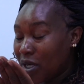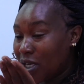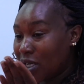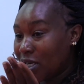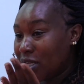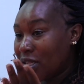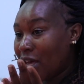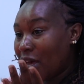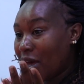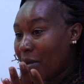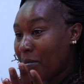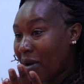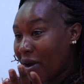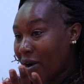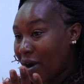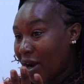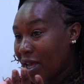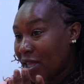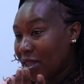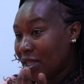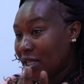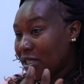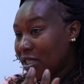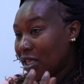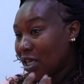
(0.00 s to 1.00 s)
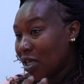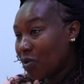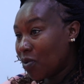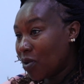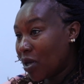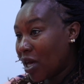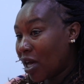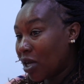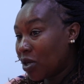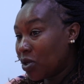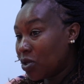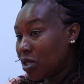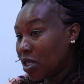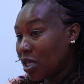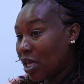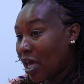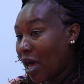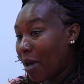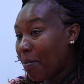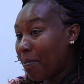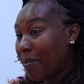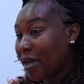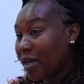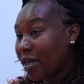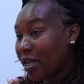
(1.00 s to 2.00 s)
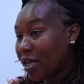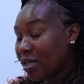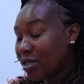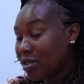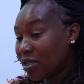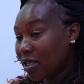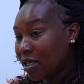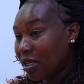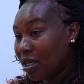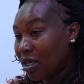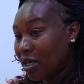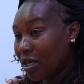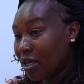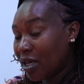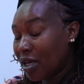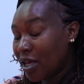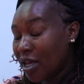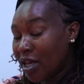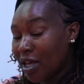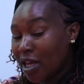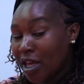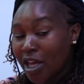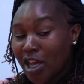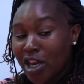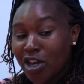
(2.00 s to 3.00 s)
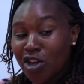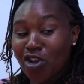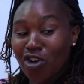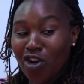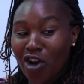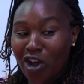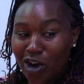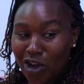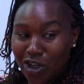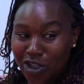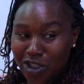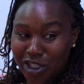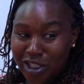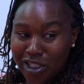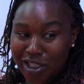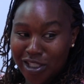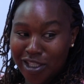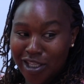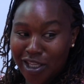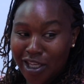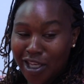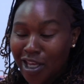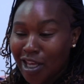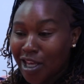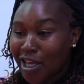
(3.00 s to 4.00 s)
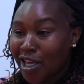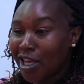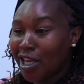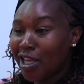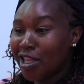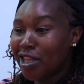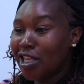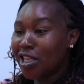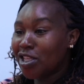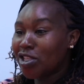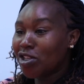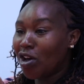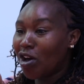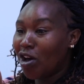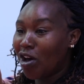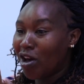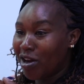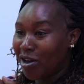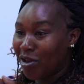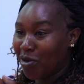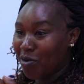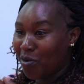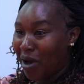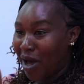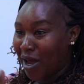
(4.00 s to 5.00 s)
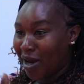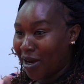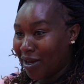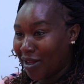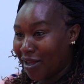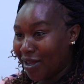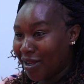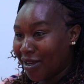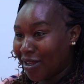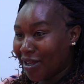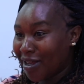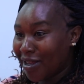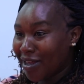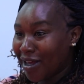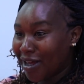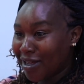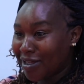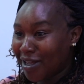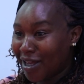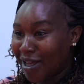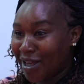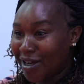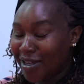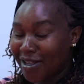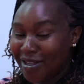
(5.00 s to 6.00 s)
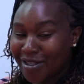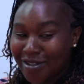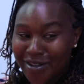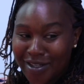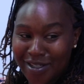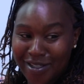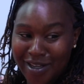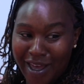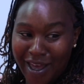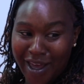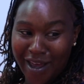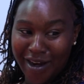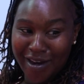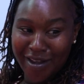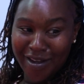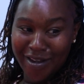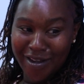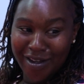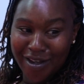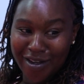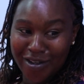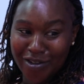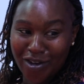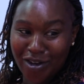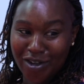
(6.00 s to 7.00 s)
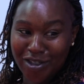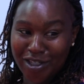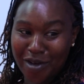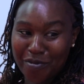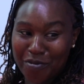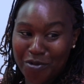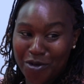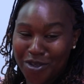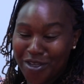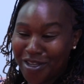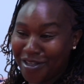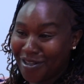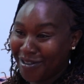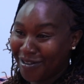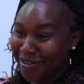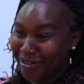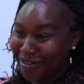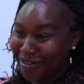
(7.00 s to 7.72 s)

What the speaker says: did the MRI. They said we had to see a pediatric neurologist. There's only one in Kenyatta, and he's retired. Dr. Munyi.